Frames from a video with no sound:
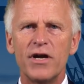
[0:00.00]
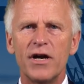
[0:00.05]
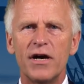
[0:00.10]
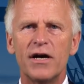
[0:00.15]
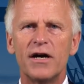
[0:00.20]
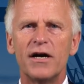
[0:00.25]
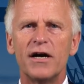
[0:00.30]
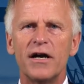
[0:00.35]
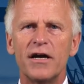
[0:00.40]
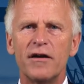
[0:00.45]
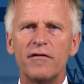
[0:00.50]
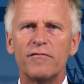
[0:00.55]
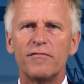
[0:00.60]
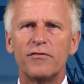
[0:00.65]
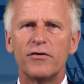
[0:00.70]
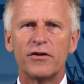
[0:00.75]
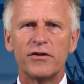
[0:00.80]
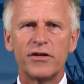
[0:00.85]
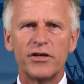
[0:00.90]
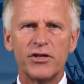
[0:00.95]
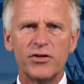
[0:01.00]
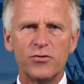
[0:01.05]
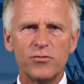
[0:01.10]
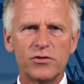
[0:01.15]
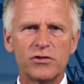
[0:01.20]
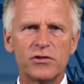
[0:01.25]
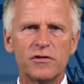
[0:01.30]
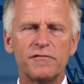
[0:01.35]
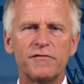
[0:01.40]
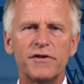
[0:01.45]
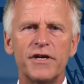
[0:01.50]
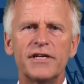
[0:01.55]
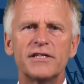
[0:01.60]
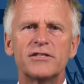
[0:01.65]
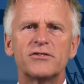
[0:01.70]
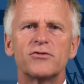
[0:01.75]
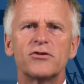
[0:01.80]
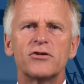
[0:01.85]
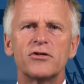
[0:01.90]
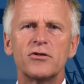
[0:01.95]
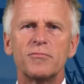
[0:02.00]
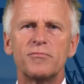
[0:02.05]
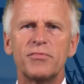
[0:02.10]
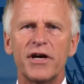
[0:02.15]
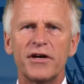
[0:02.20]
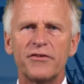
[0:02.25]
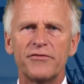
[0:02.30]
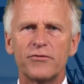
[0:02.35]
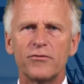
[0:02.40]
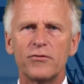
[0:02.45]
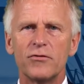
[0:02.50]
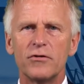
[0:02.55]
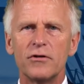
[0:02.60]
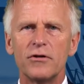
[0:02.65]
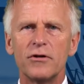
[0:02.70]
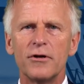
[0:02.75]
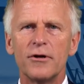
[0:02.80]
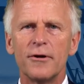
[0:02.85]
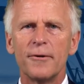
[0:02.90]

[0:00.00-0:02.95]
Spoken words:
high for the use of external personnel